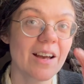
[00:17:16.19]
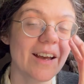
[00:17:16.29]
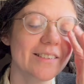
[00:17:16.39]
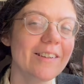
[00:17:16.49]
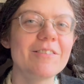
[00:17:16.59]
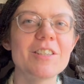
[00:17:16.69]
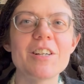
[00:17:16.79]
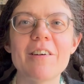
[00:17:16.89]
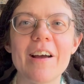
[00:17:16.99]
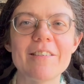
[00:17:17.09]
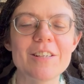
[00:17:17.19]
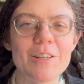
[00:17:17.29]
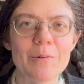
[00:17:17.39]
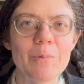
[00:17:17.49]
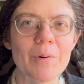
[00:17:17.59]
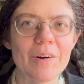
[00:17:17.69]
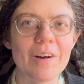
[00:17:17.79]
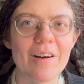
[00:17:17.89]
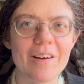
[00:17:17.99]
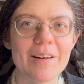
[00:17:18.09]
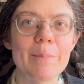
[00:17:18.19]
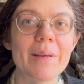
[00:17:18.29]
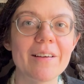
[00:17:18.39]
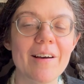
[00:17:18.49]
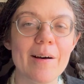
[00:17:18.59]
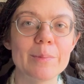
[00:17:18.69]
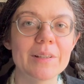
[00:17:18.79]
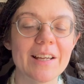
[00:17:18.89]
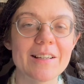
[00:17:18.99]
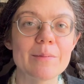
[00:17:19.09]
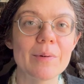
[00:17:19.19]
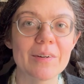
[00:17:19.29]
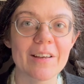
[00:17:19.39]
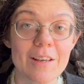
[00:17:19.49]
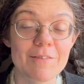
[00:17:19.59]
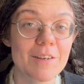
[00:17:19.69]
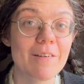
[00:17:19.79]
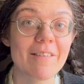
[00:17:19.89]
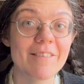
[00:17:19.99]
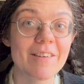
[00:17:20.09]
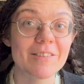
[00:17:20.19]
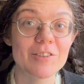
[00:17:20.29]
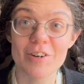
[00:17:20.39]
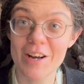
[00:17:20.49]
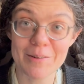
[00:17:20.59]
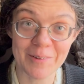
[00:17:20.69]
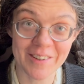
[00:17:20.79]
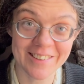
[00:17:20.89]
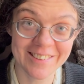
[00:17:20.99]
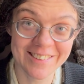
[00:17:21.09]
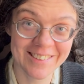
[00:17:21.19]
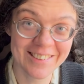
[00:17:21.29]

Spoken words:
I'd love to know how you work on a big complicated book, if you have ever tried one,